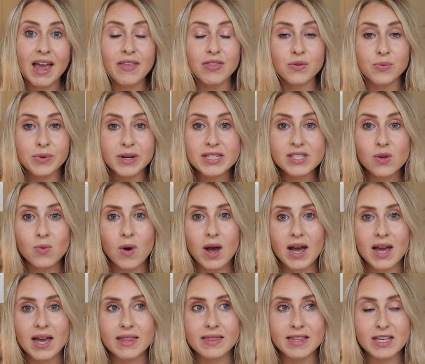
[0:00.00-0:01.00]
And the reason
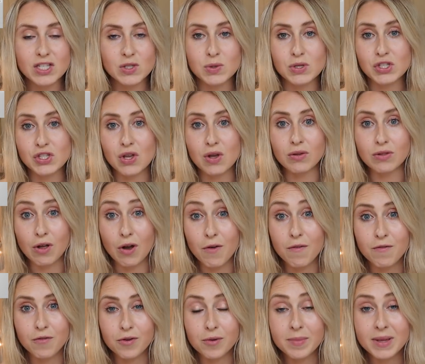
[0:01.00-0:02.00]
why this was so low
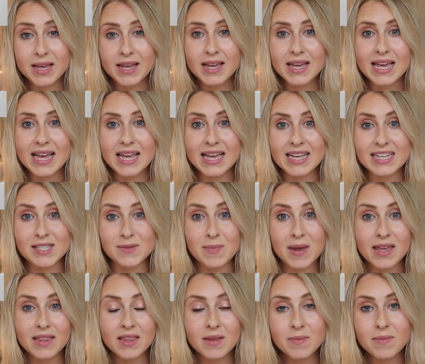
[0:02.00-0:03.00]
for me is
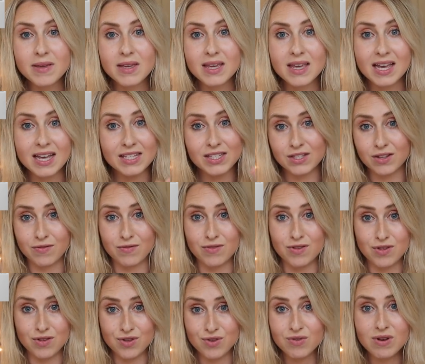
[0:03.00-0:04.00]
mainly because of
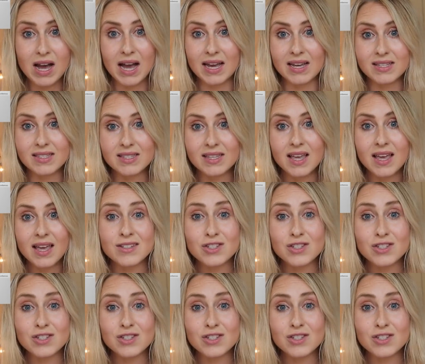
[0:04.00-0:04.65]
you guys.